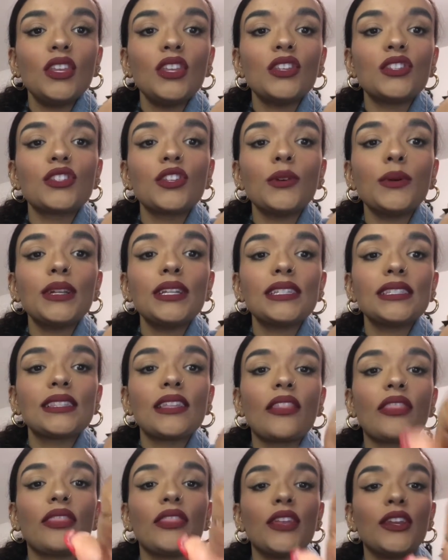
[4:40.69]
So it is the
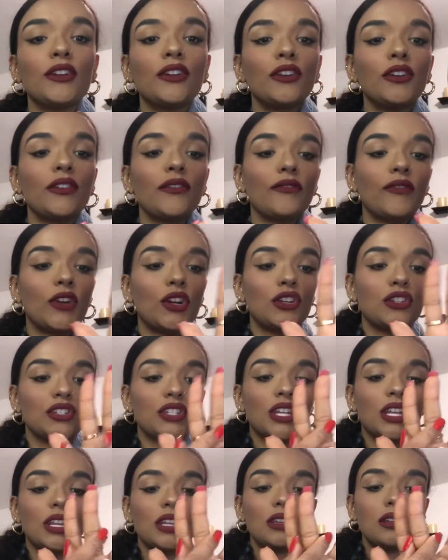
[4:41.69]
thinner
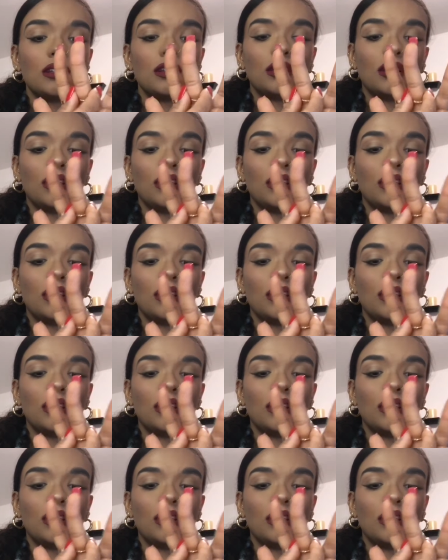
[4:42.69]
version.